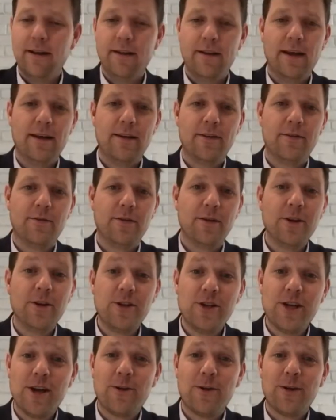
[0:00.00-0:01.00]
that is very
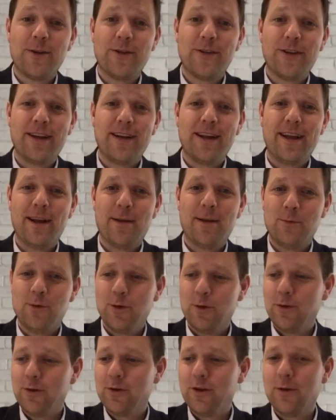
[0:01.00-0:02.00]
generous, and I'm
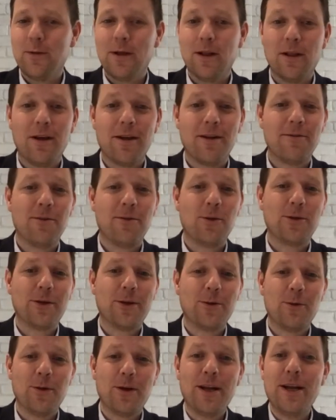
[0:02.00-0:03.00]
sure there's going to be a lot of folks
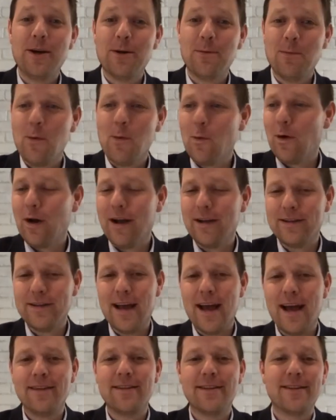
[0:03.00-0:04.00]
that want to hear more as
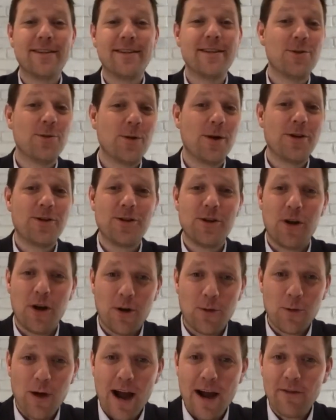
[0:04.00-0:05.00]
the situation
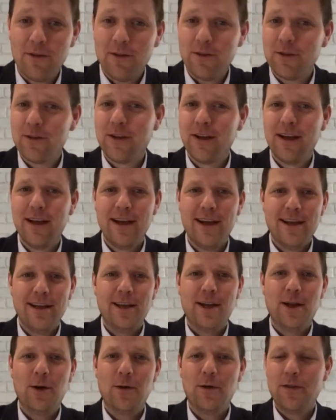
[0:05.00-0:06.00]
unravels.
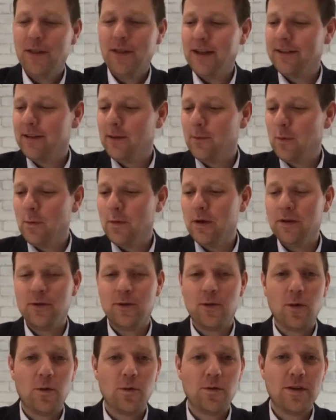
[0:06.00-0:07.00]
Things seem to be
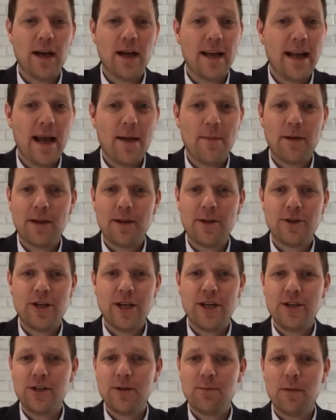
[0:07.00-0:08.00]
so dynamic and
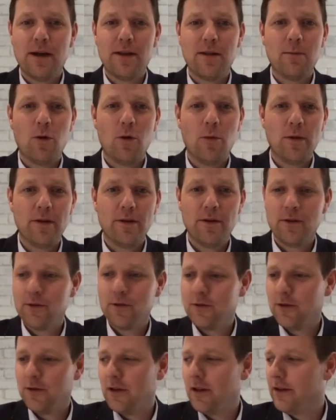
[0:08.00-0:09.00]
changing by the moment.
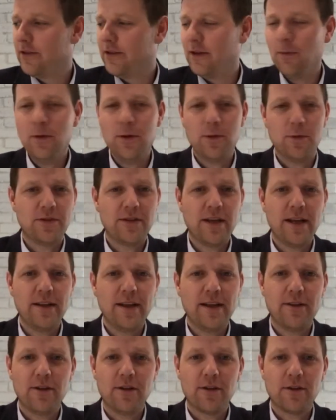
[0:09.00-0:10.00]
There's somebody was saying
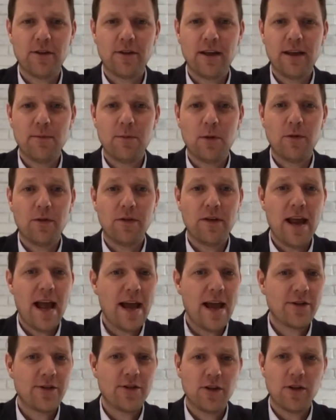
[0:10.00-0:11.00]
that they're thinking about
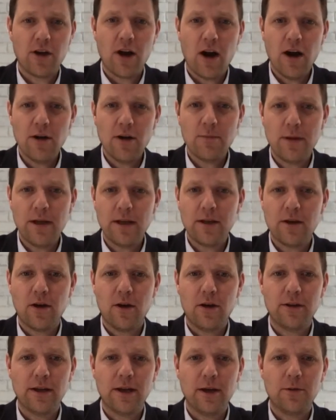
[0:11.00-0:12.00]
National Guard being
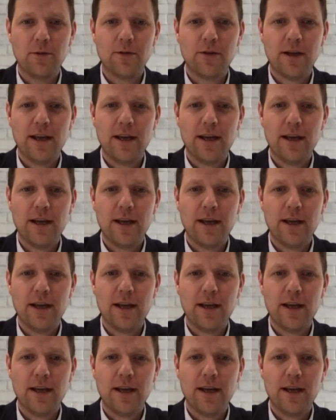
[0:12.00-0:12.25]
called out